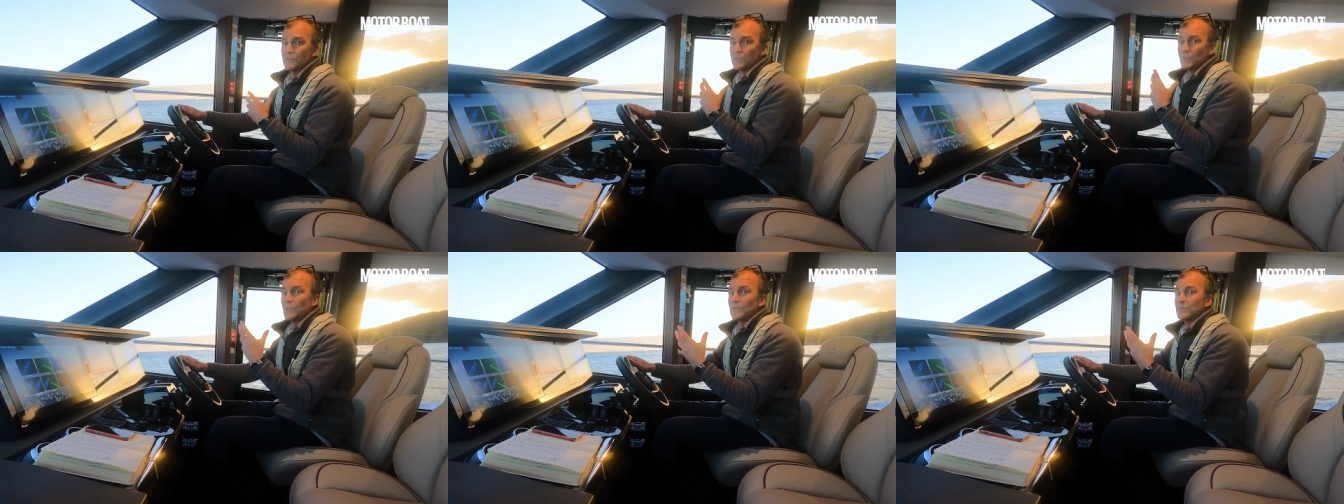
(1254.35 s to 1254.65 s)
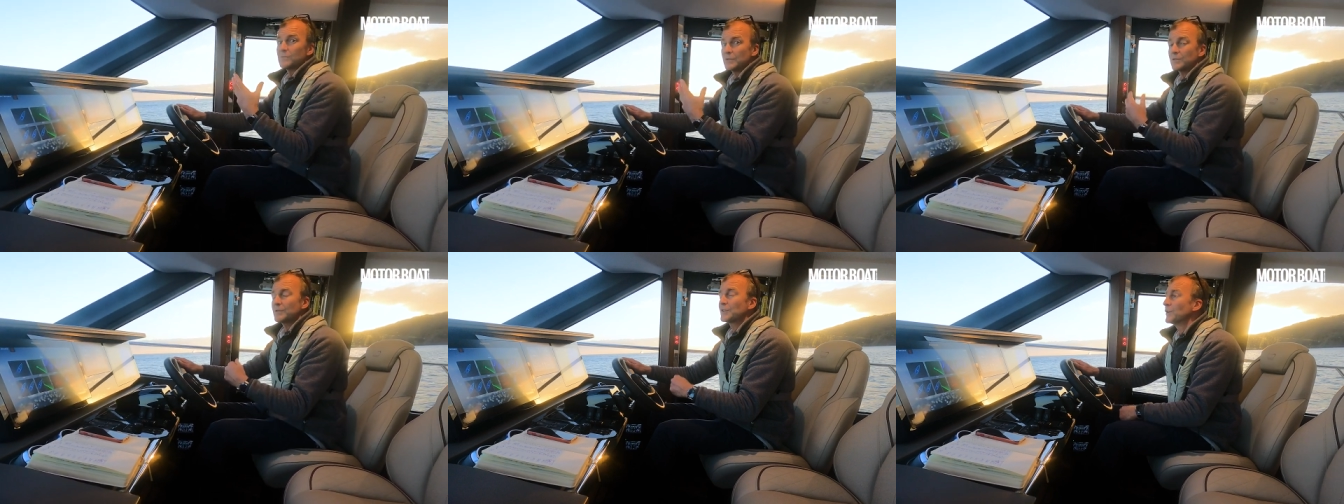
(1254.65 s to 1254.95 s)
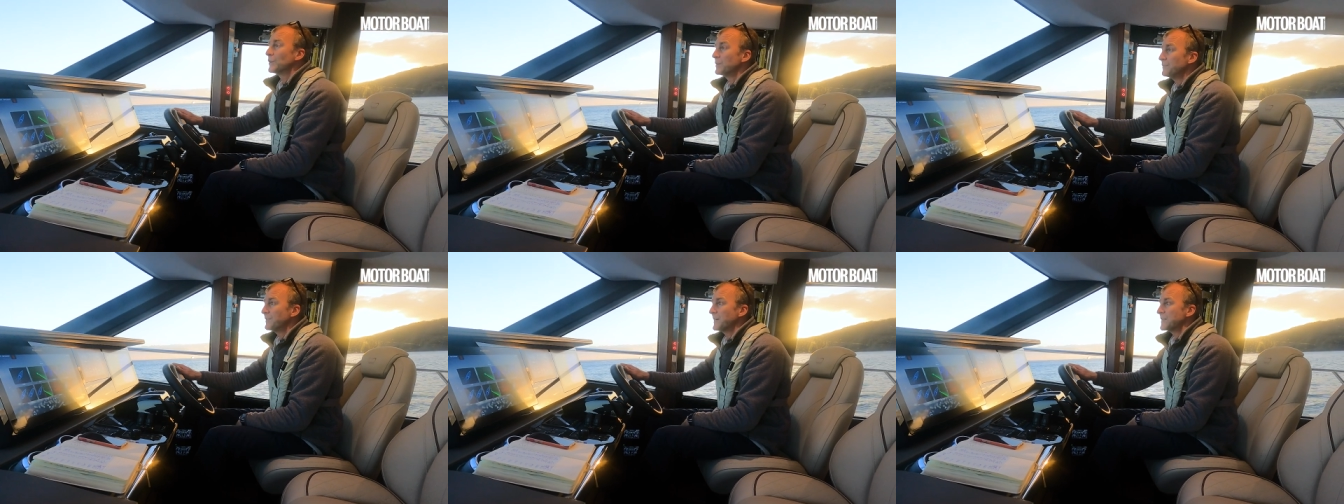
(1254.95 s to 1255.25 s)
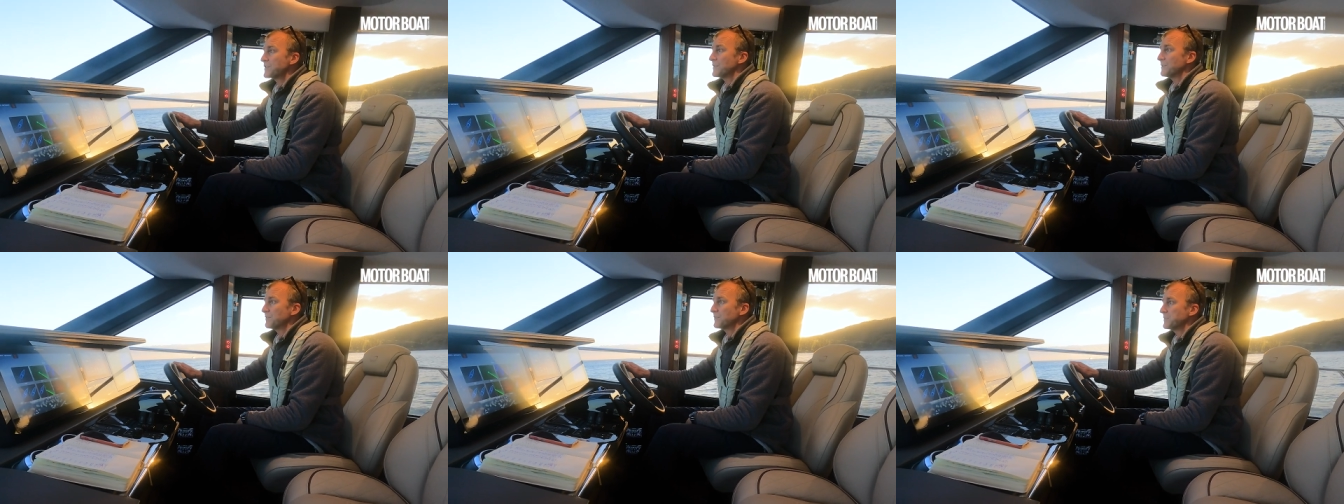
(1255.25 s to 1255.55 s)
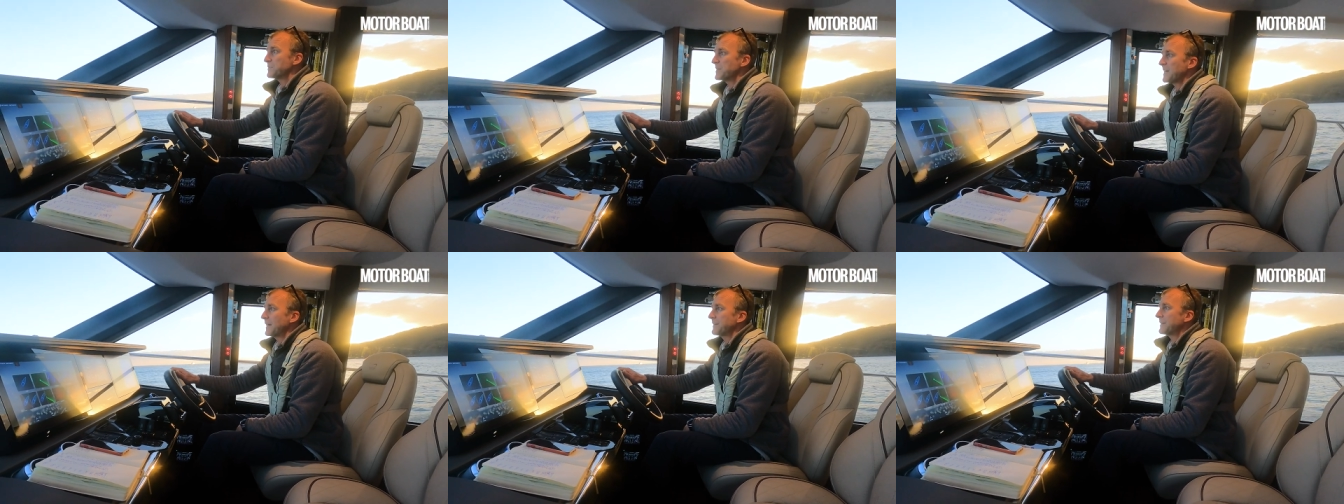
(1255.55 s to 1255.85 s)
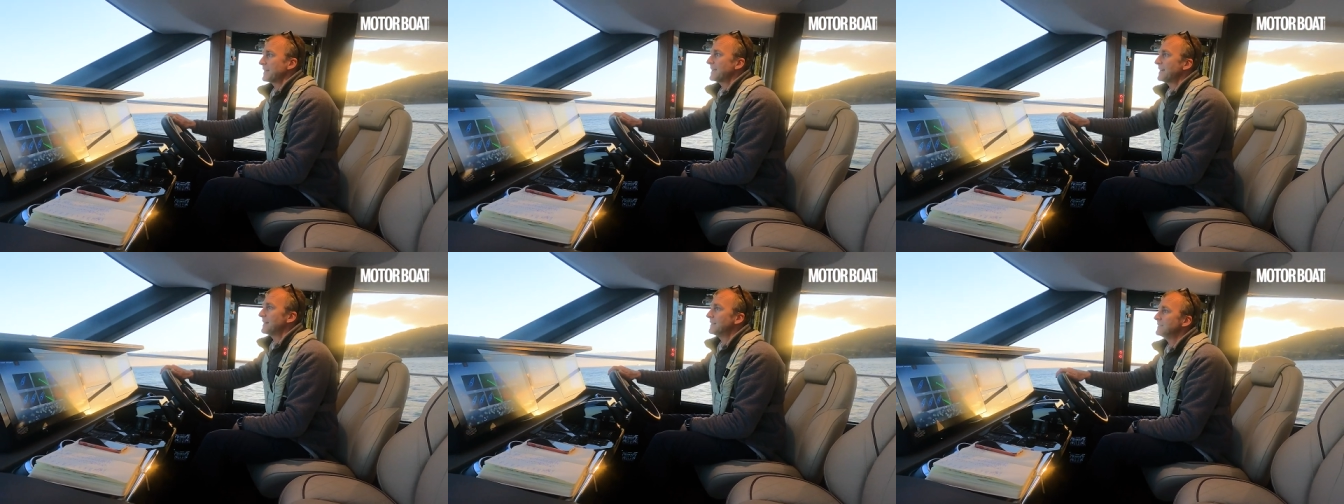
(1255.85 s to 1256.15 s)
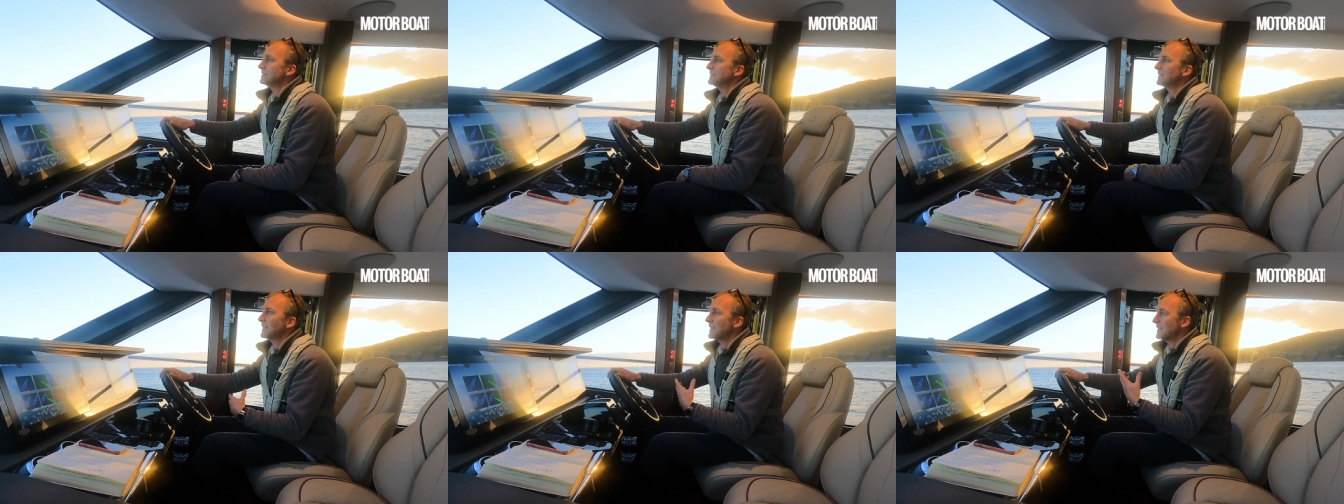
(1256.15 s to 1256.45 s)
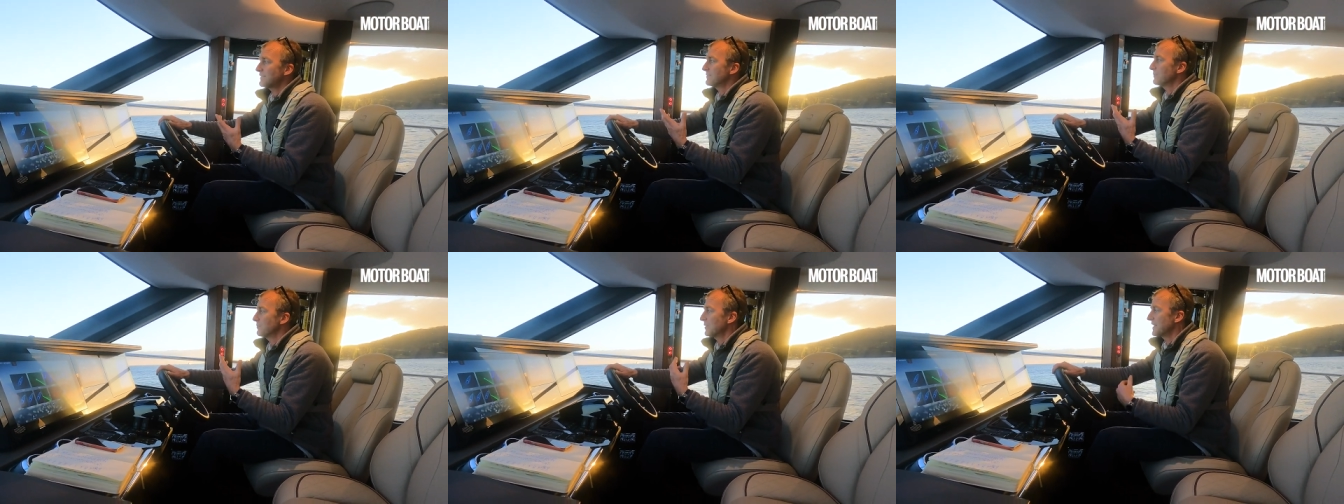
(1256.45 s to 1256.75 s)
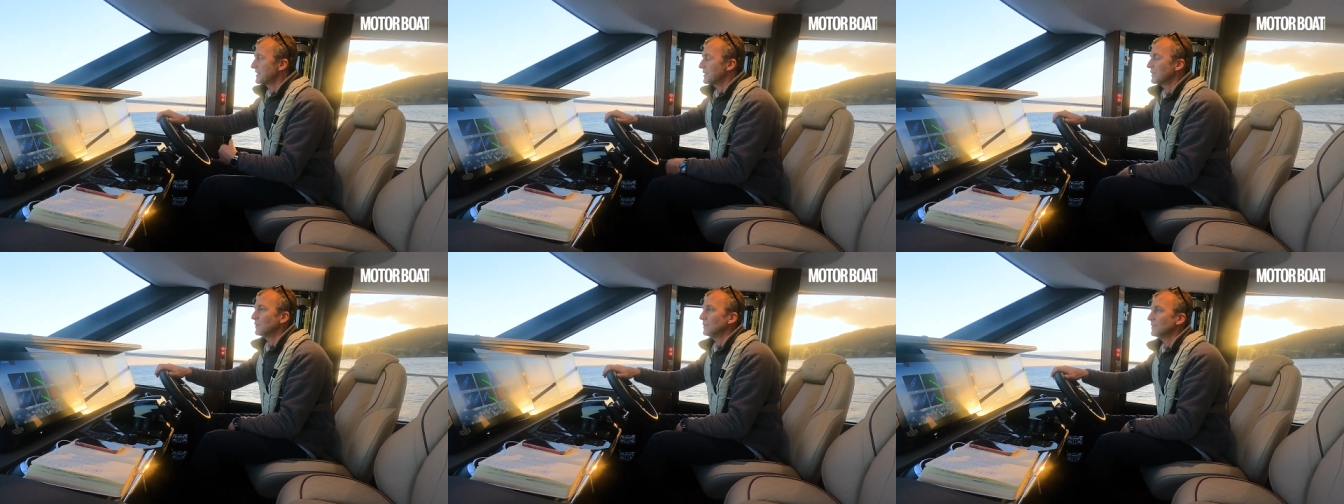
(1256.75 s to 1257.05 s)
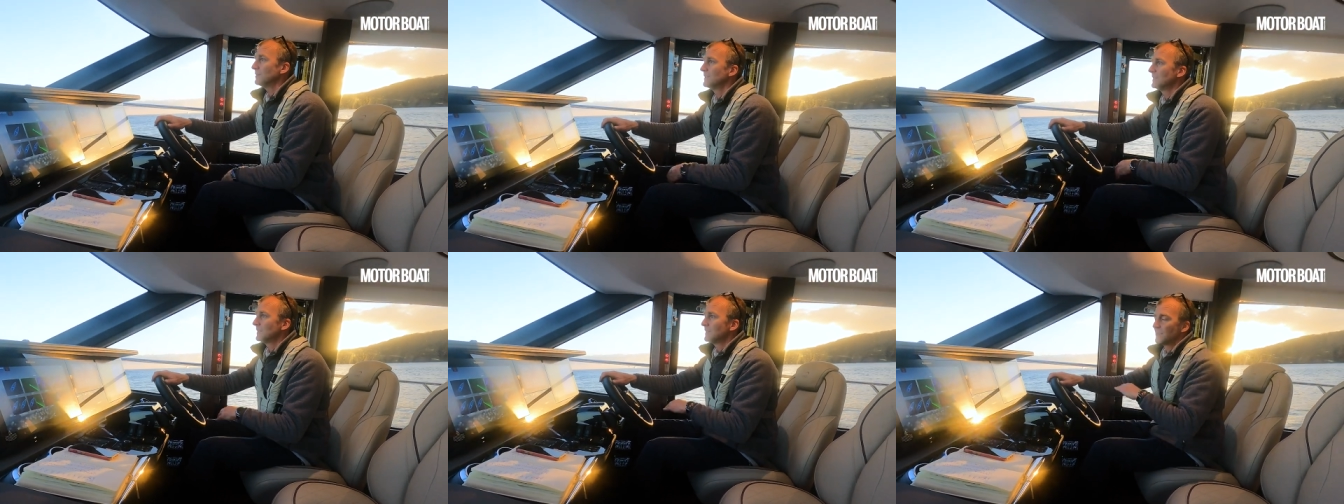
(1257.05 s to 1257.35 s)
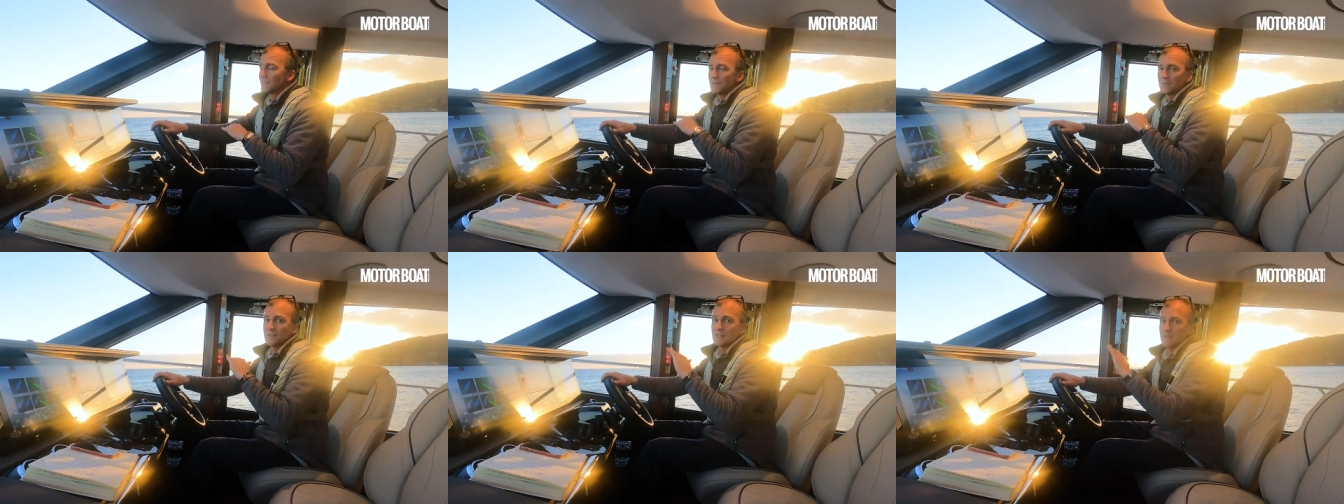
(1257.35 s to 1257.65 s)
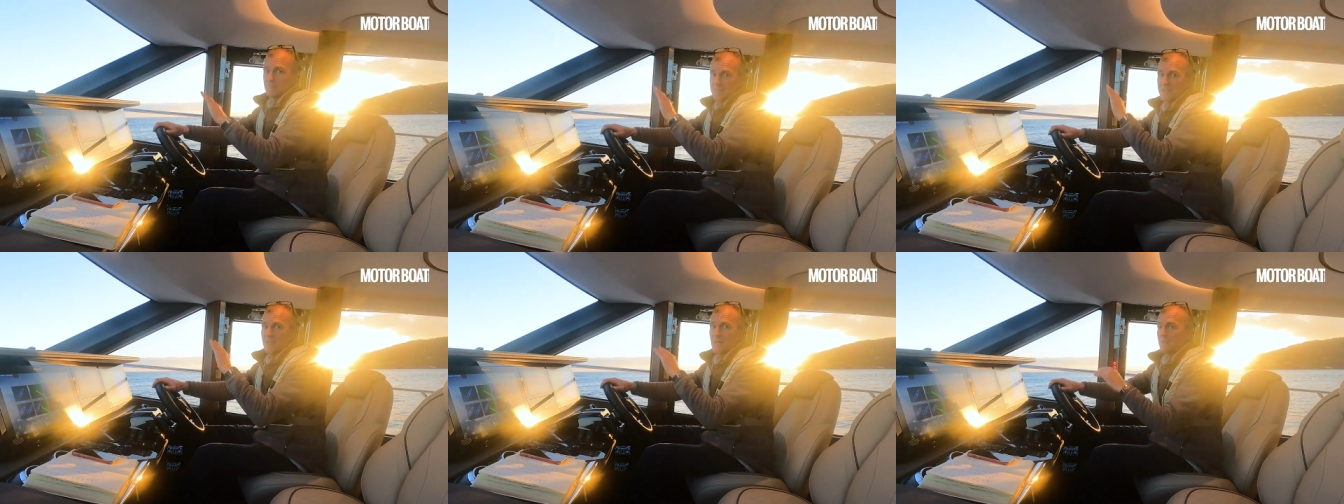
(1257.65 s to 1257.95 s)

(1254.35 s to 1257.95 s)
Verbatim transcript: You've got good vision from down here, even when you're coming